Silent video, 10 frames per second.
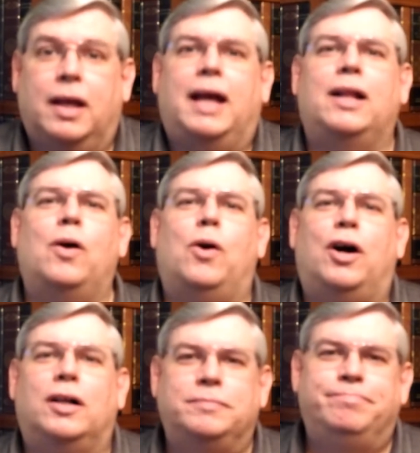Hello
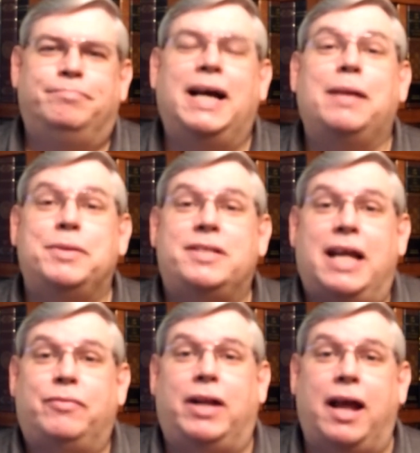all, my name is
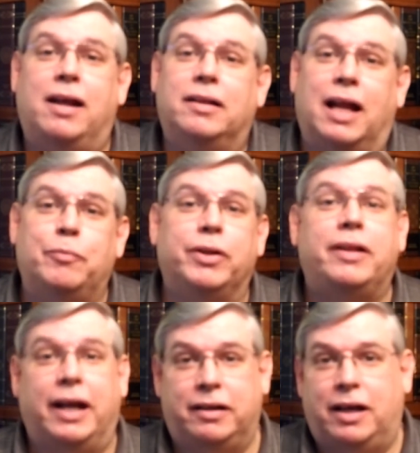David Hale and I'm
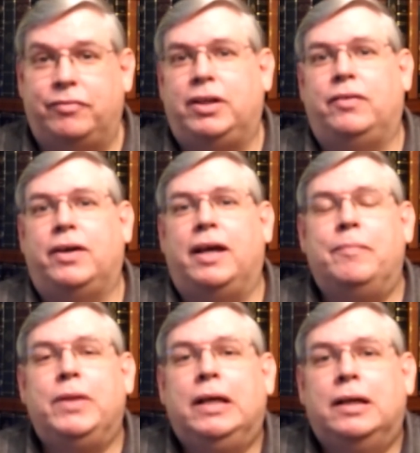with Tech Dive TV.
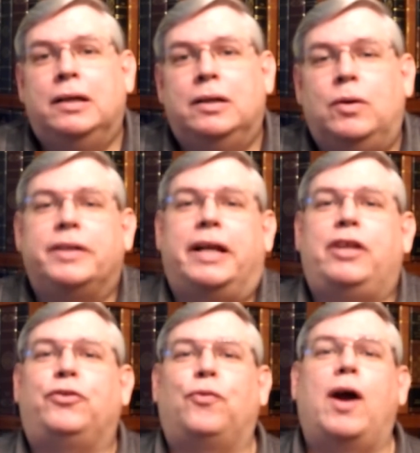Well
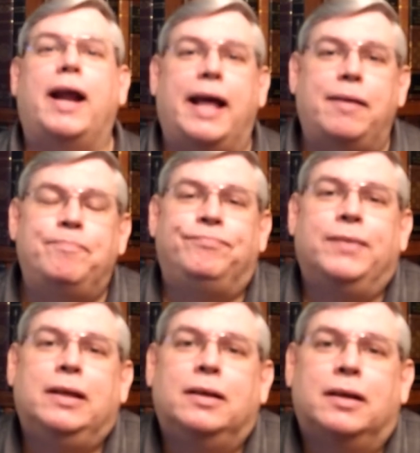today's Friday
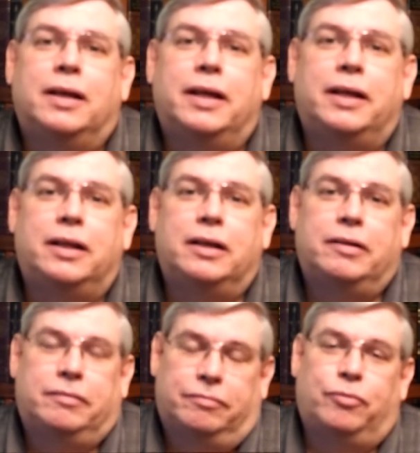and
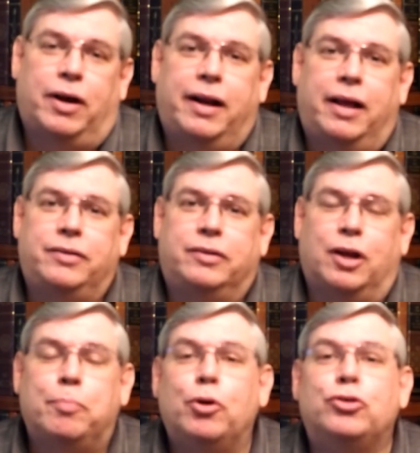uh, Friday's
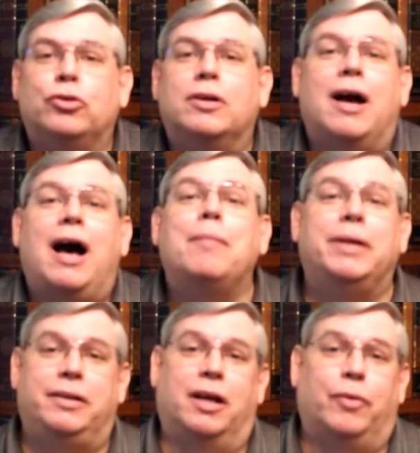commercial
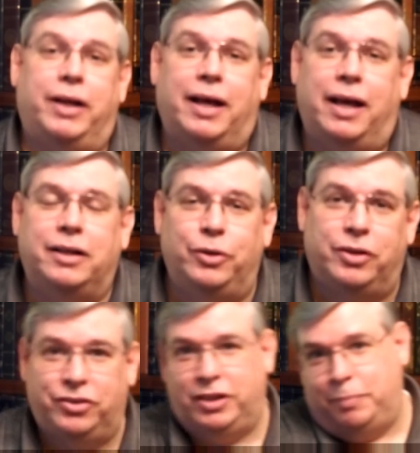commentary day and you
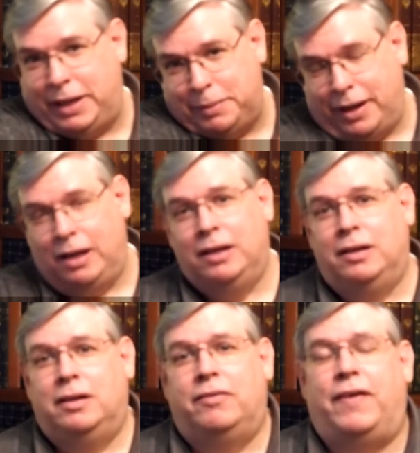can see by my
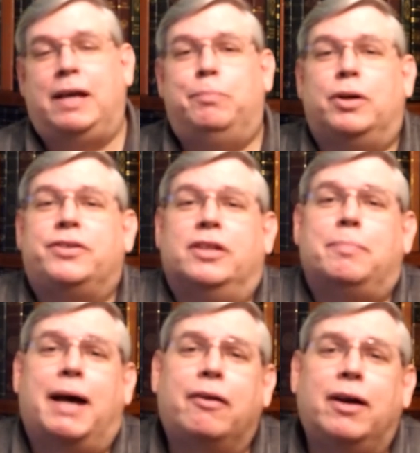fake books in the
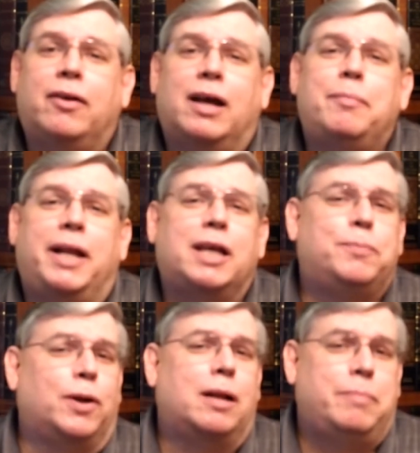background I'm an
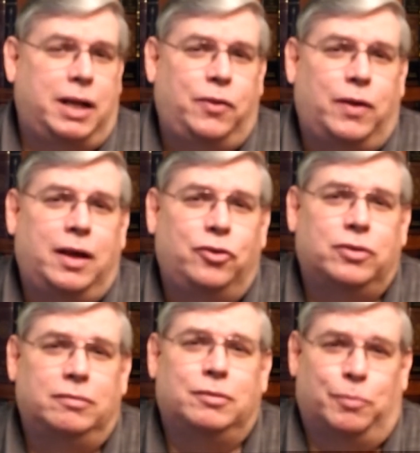expert on many
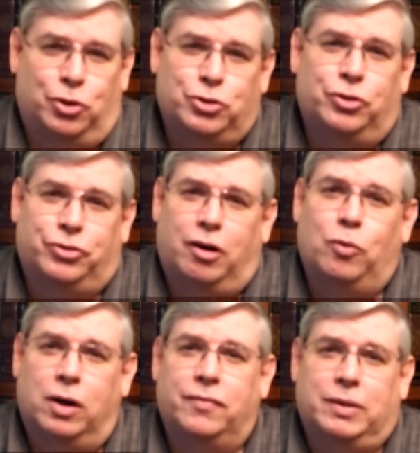things and commercials are
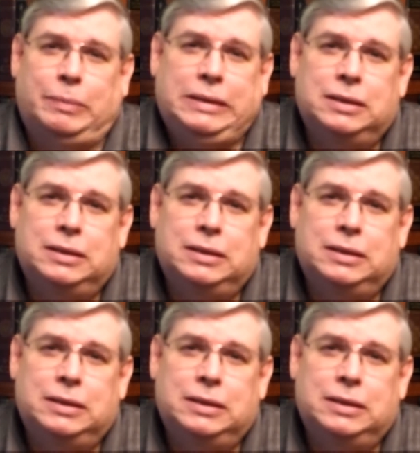one of them.